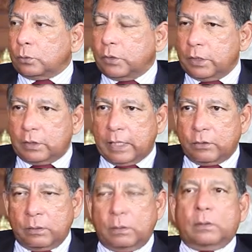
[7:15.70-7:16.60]

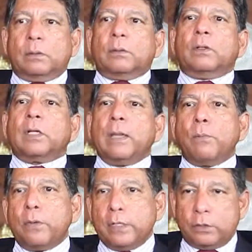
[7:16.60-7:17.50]
criticize on the
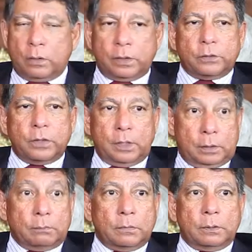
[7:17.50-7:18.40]
Cambodian Stock Exchange,
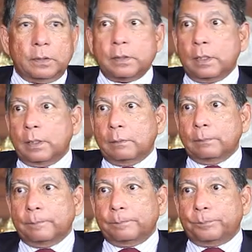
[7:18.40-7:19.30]
let's say,
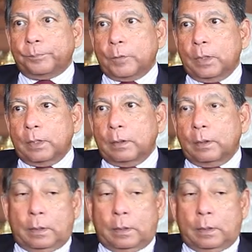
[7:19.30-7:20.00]
right?